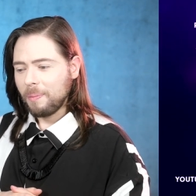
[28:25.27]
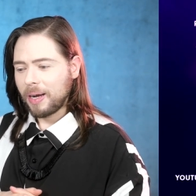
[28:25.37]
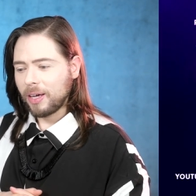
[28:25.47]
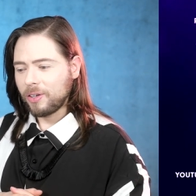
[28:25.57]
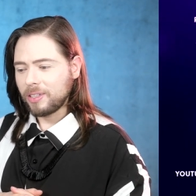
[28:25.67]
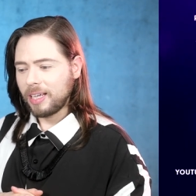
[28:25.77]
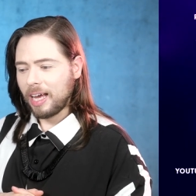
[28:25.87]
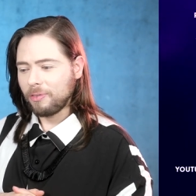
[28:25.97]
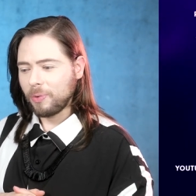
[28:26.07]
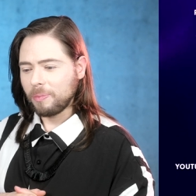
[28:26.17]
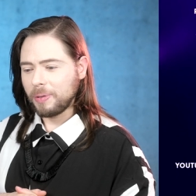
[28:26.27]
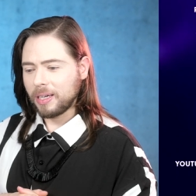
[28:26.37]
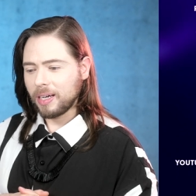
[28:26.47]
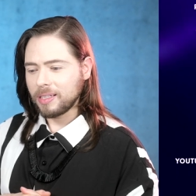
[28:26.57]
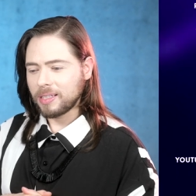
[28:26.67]
but I couldn't have one
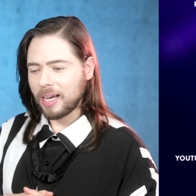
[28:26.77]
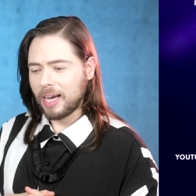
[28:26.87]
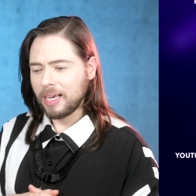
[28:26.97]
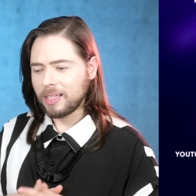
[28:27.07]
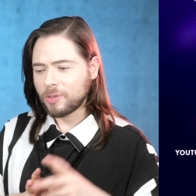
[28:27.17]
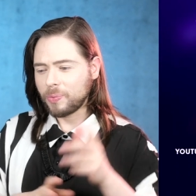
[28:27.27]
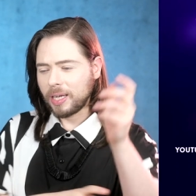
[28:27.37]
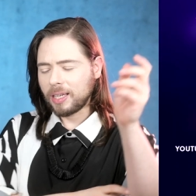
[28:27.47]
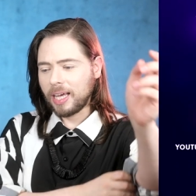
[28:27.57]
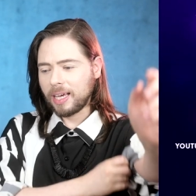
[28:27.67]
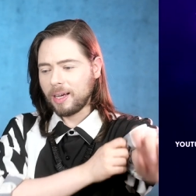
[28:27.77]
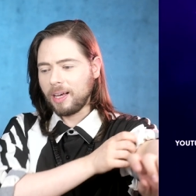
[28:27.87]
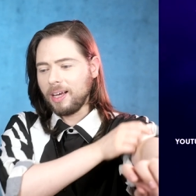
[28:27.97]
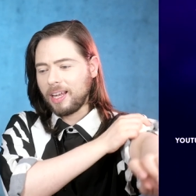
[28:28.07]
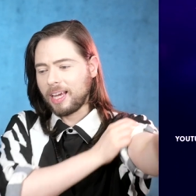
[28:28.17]
because I sweat like a
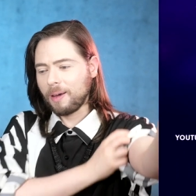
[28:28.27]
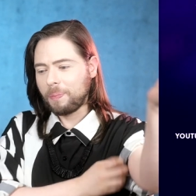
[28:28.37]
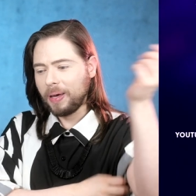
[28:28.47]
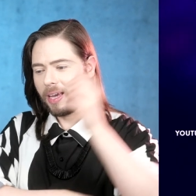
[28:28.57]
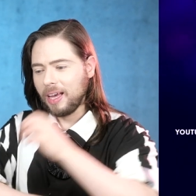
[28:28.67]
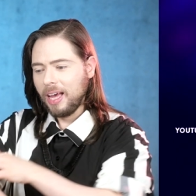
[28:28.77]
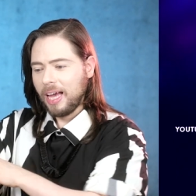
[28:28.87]
like a pig